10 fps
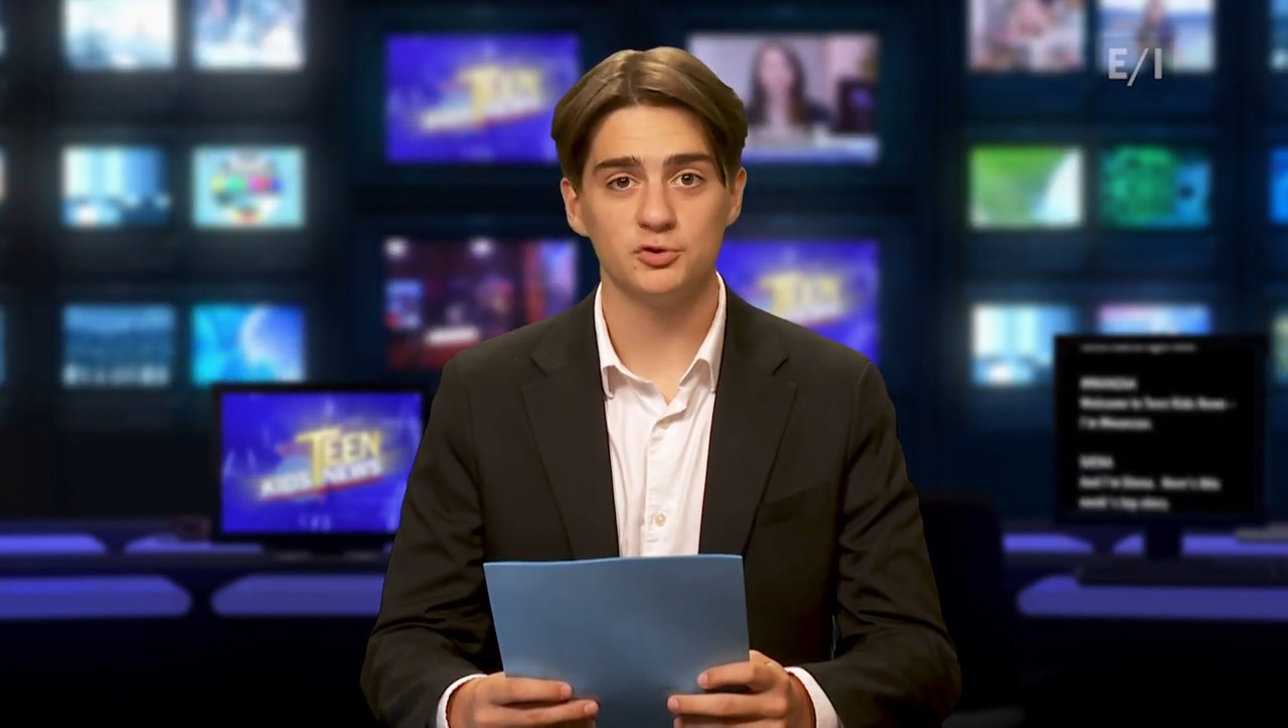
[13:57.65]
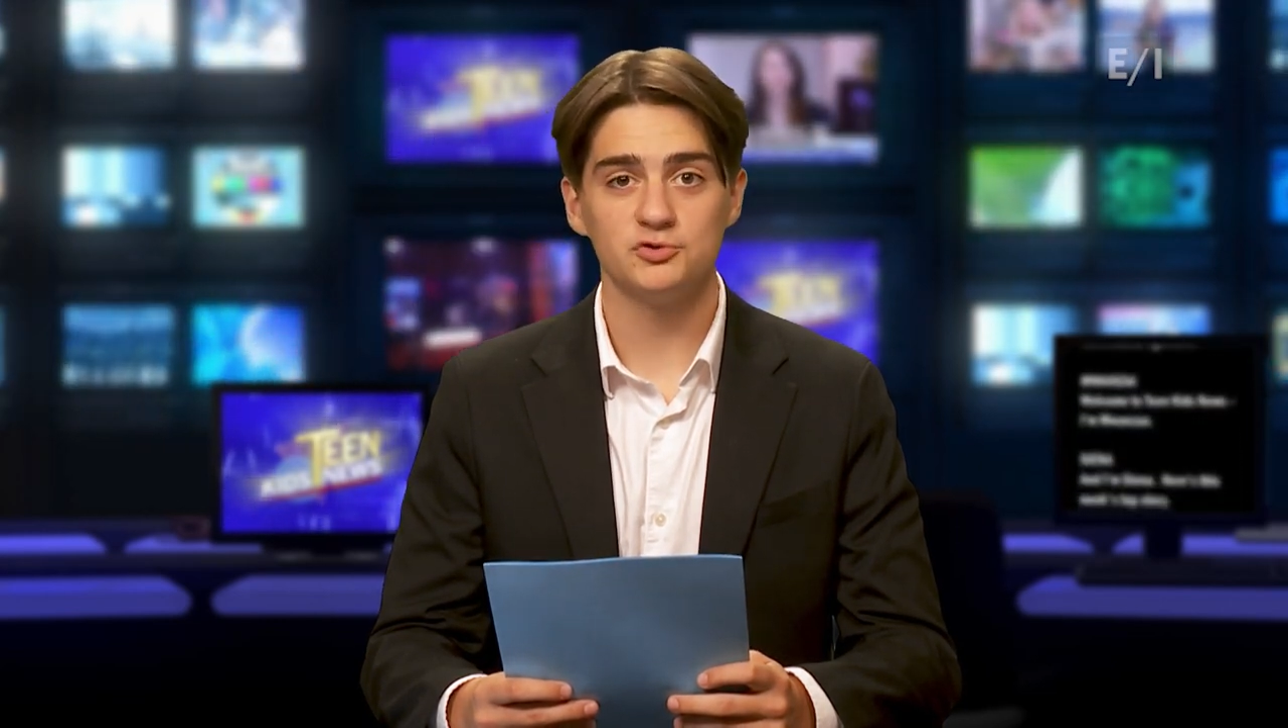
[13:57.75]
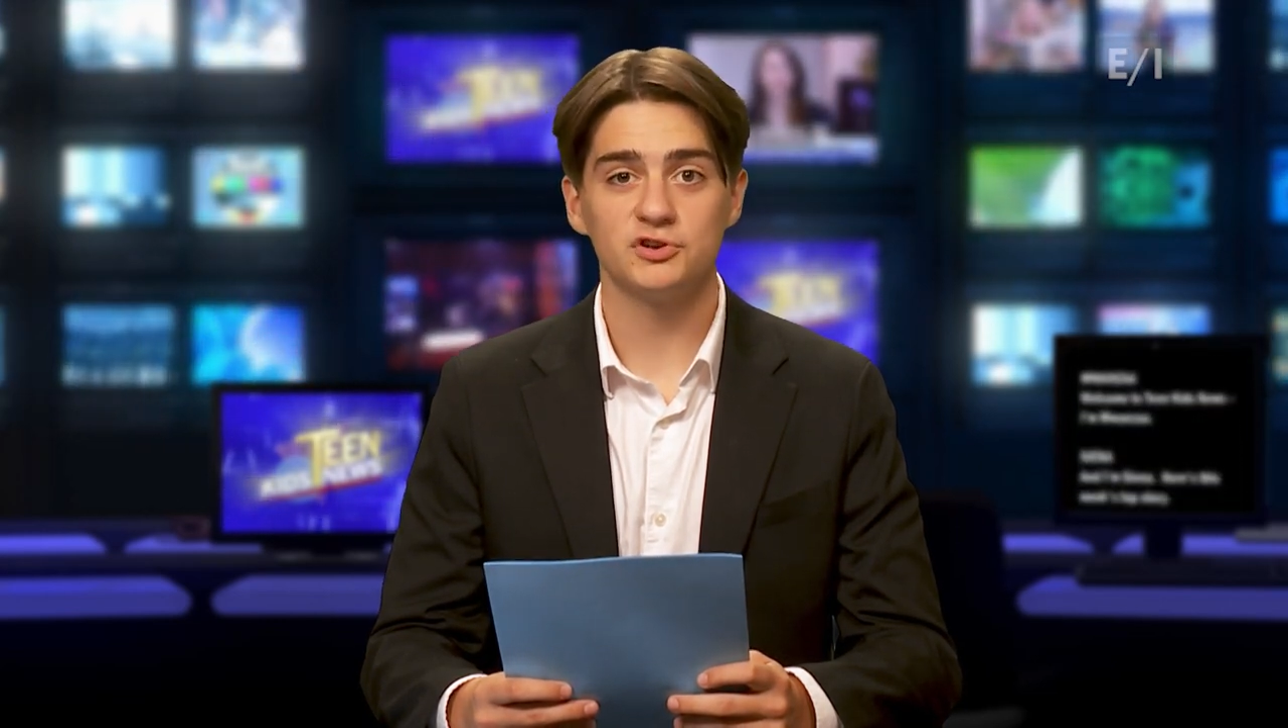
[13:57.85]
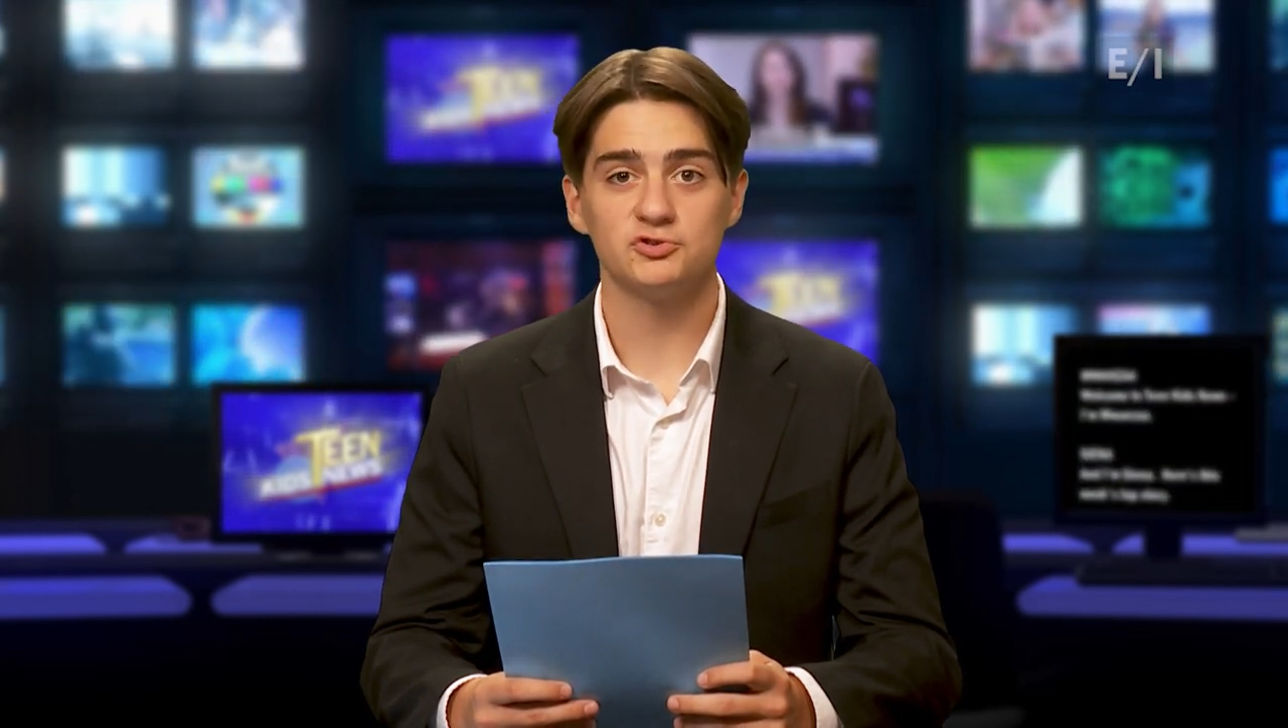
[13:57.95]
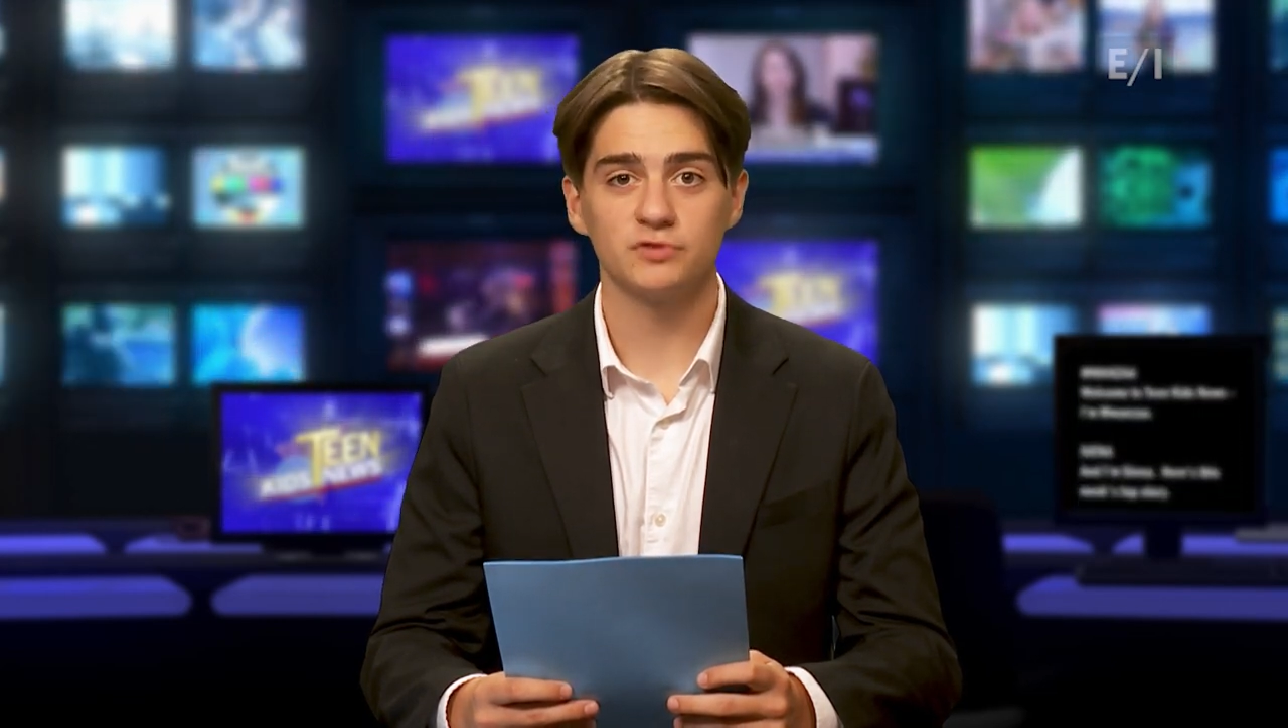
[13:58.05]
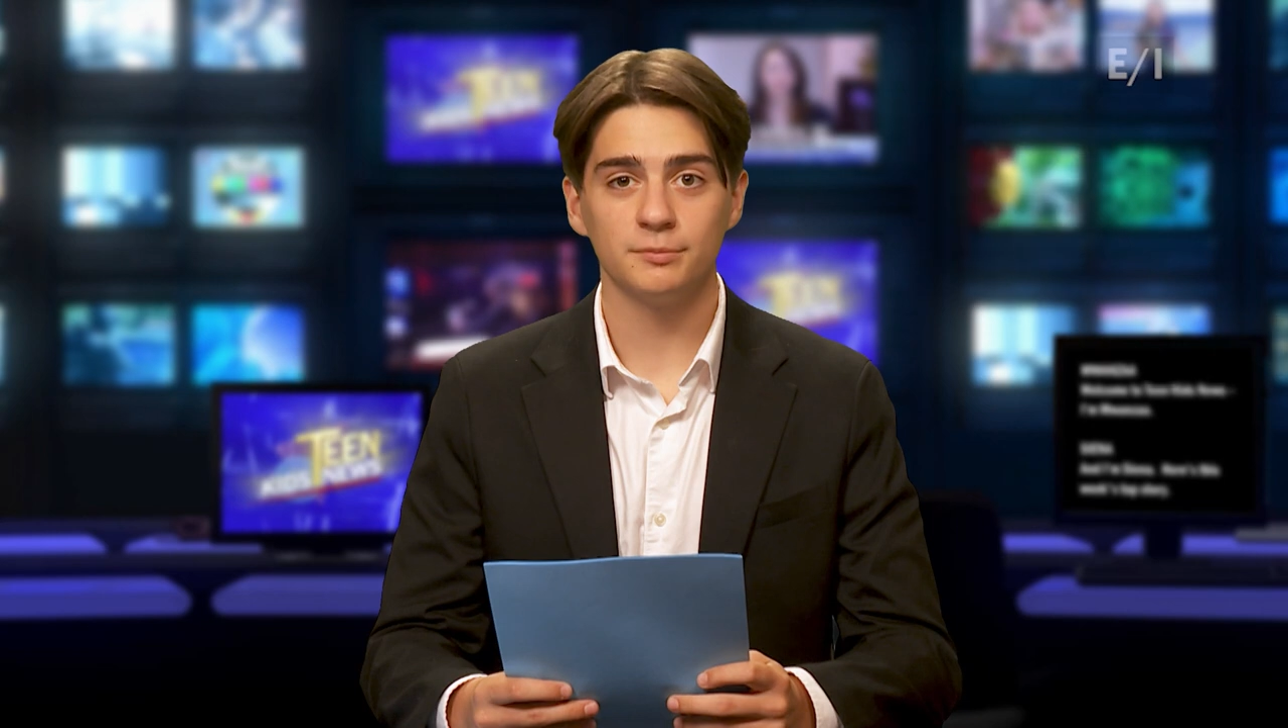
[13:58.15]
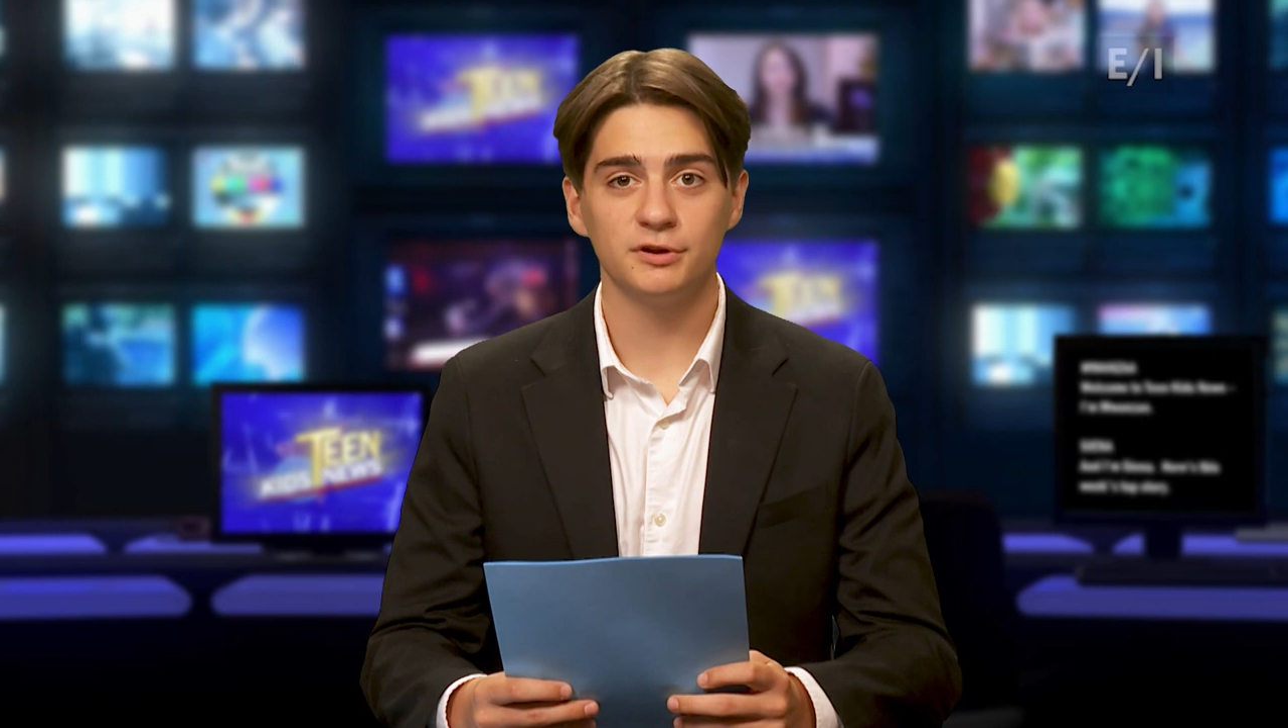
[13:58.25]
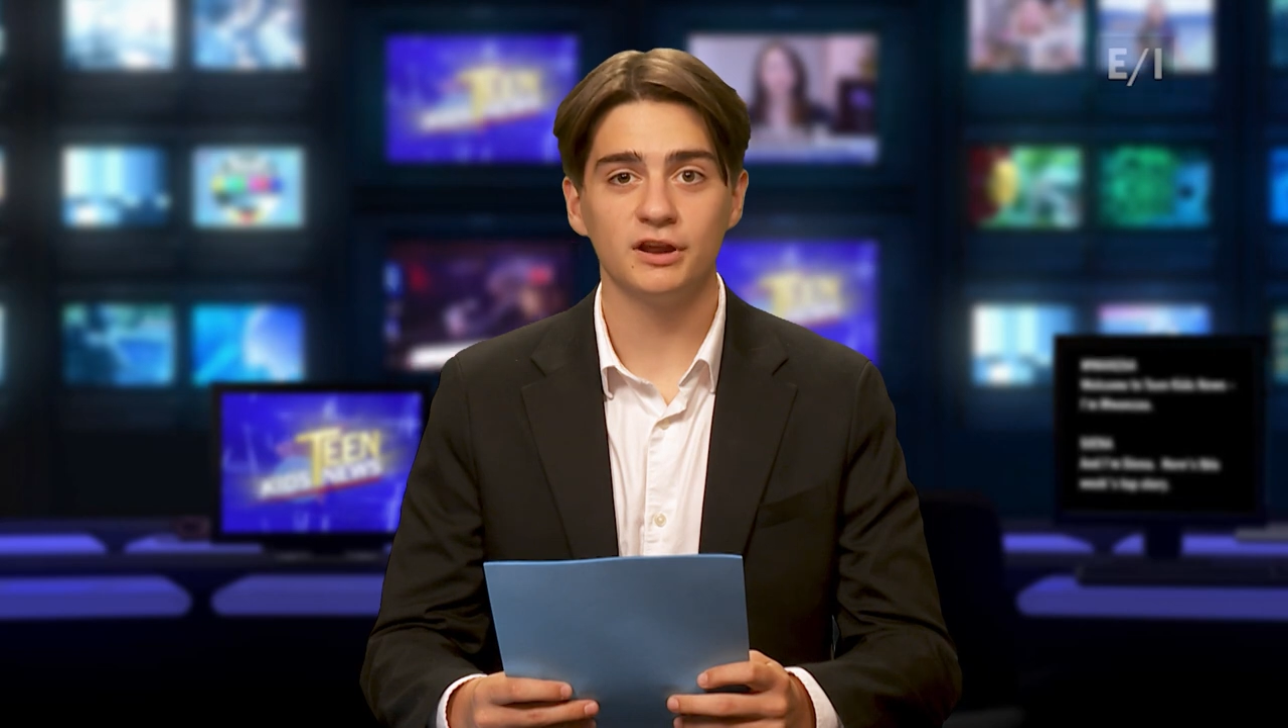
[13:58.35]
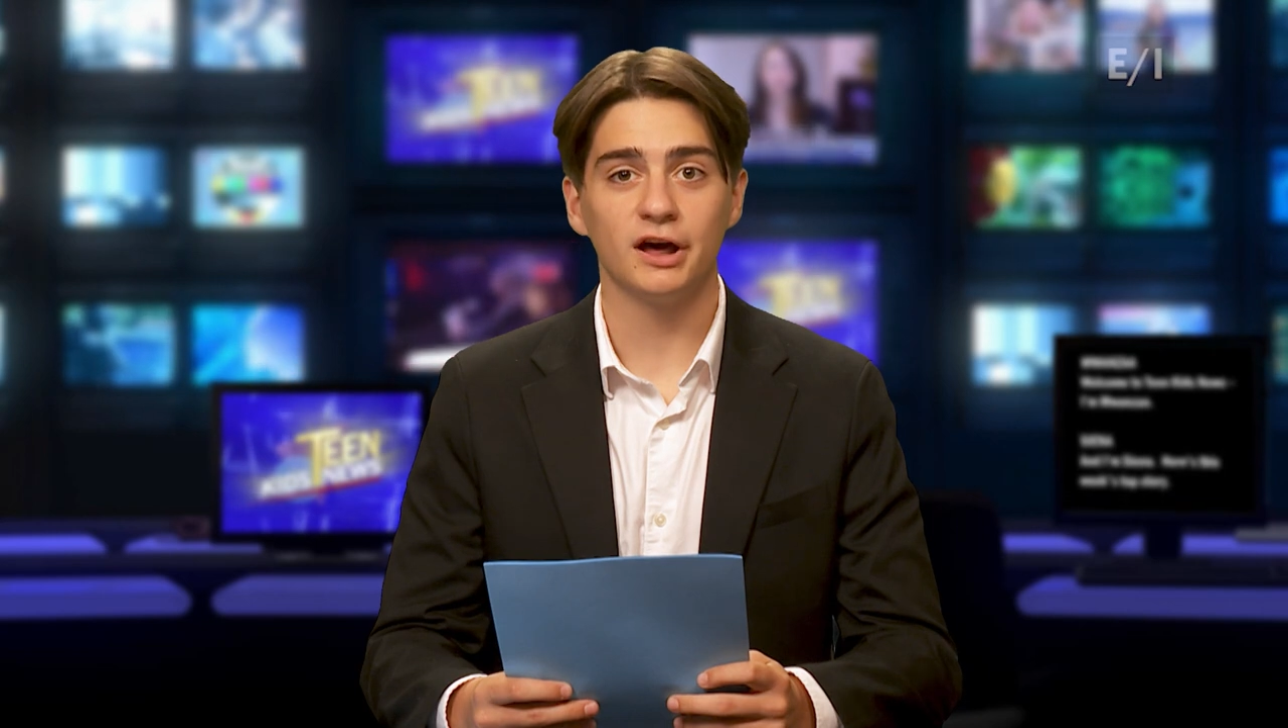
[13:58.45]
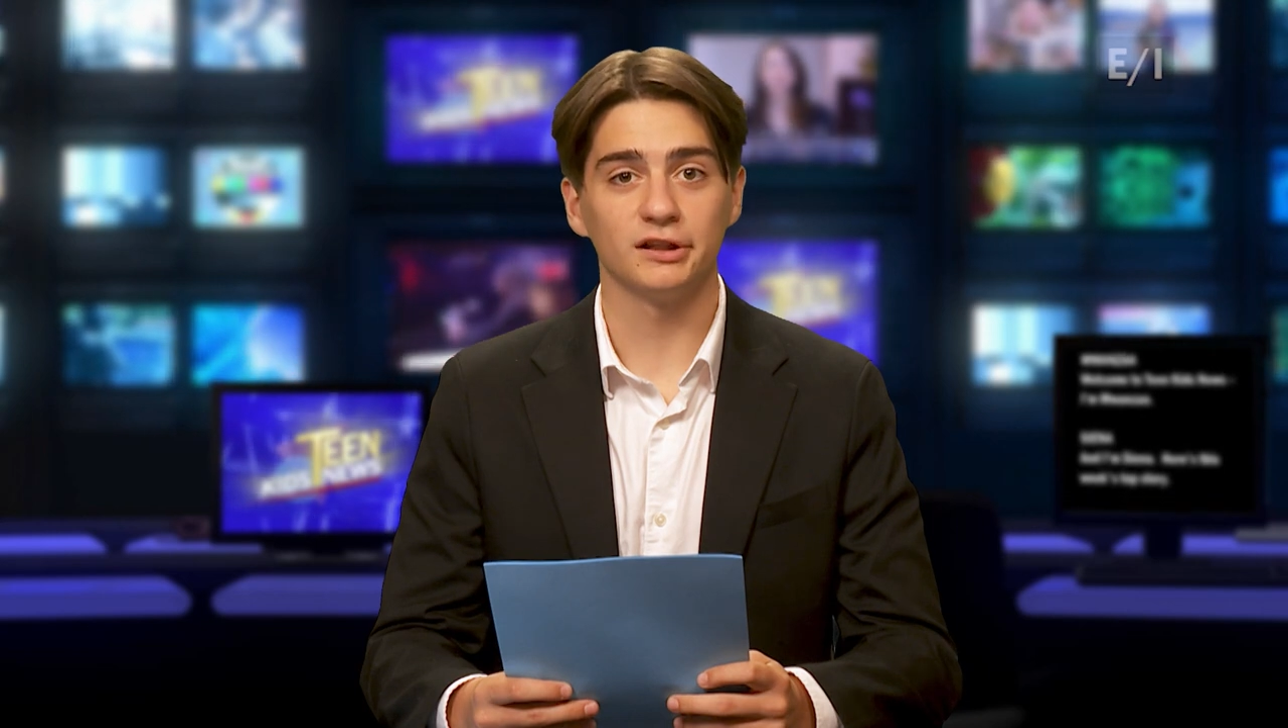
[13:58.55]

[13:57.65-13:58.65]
who's contributed